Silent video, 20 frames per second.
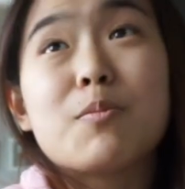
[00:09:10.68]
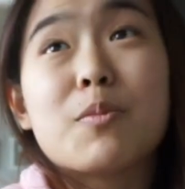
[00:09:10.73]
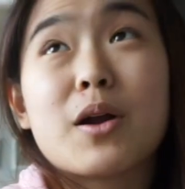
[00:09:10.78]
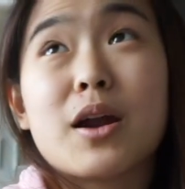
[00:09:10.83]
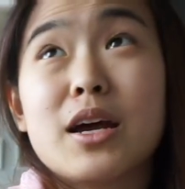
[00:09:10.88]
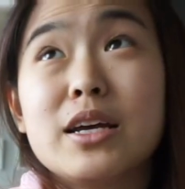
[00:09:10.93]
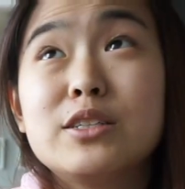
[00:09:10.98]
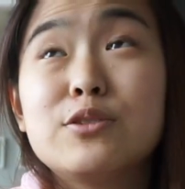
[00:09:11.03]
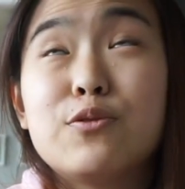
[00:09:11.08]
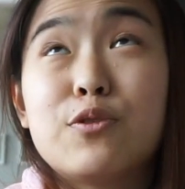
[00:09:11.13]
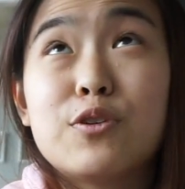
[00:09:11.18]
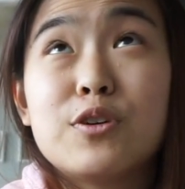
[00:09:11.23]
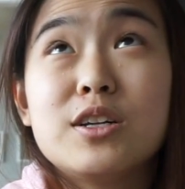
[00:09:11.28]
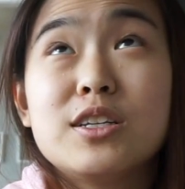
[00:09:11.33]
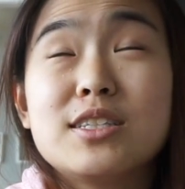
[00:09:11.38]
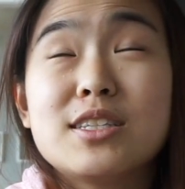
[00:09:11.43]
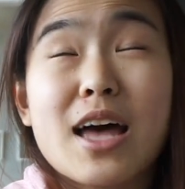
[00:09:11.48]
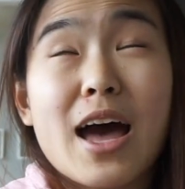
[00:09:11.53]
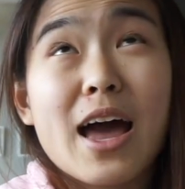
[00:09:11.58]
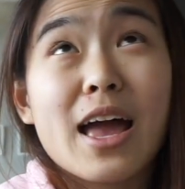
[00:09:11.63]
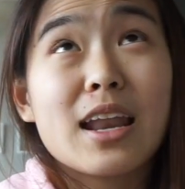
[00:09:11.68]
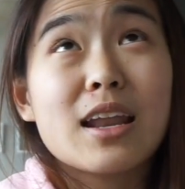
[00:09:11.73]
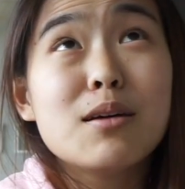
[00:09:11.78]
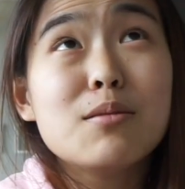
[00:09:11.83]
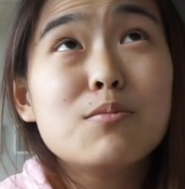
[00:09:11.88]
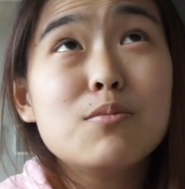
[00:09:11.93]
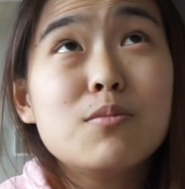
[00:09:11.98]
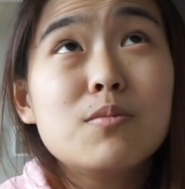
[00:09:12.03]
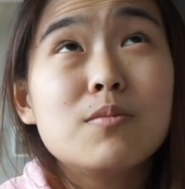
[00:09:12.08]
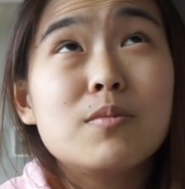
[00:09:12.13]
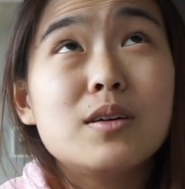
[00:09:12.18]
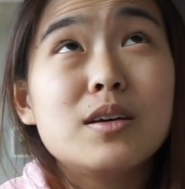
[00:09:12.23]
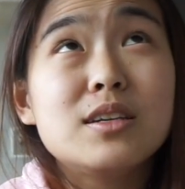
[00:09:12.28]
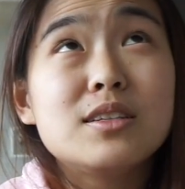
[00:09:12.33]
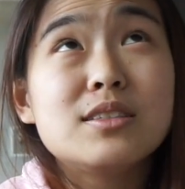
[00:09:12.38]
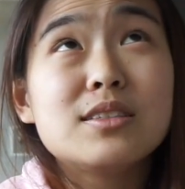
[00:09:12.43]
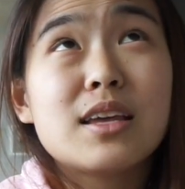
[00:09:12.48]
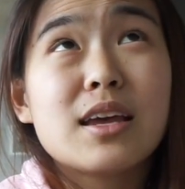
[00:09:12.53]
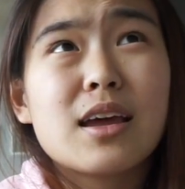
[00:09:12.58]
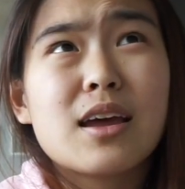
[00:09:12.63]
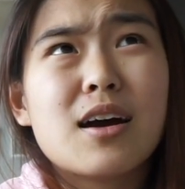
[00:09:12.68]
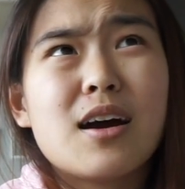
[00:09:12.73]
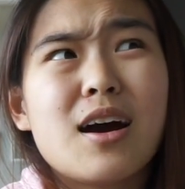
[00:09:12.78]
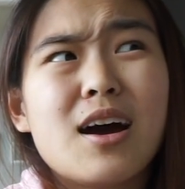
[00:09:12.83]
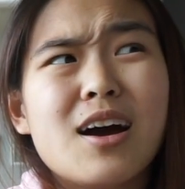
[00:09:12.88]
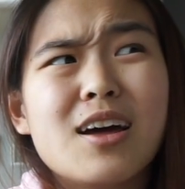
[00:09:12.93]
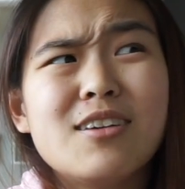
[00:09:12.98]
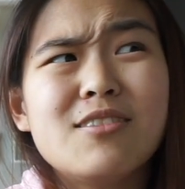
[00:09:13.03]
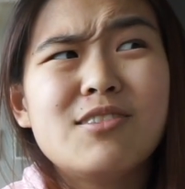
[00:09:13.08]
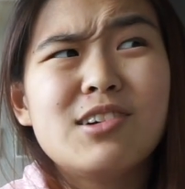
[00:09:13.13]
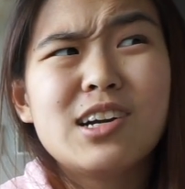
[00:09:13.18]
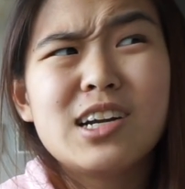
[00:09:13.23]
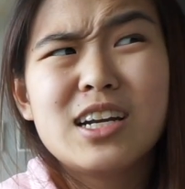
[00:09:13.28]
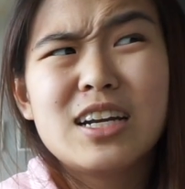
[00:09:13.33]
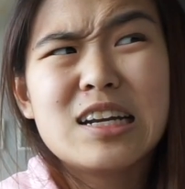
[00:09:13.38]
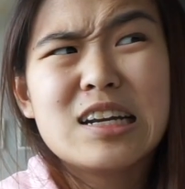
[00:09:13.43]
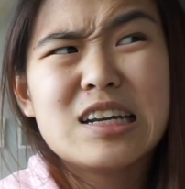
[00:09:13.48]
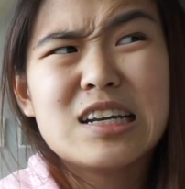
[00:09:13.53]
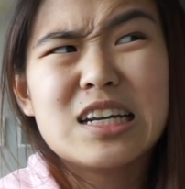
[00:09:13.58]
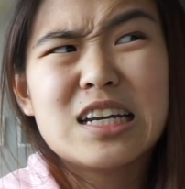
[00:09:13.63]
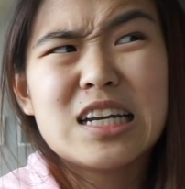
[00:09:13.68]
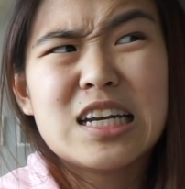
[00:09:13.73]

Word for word: price for this item is like 180